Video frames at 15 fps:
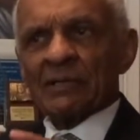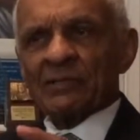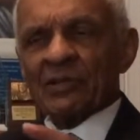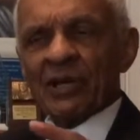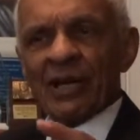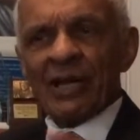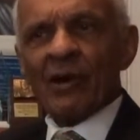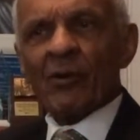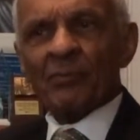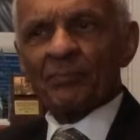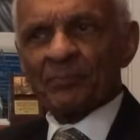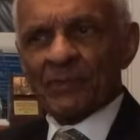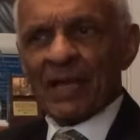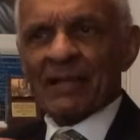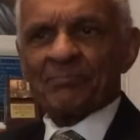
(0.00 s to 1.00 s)
to help
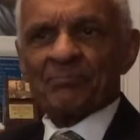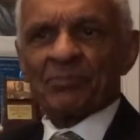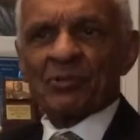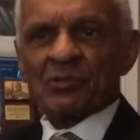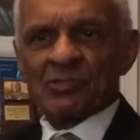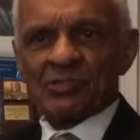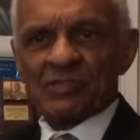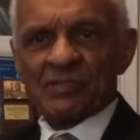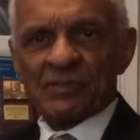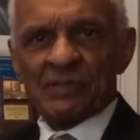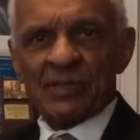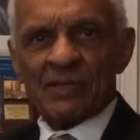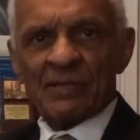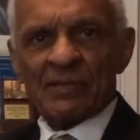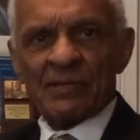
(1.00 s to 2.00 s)
that person.
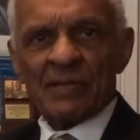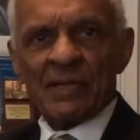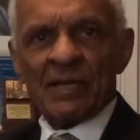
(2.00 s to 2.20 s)
Huh?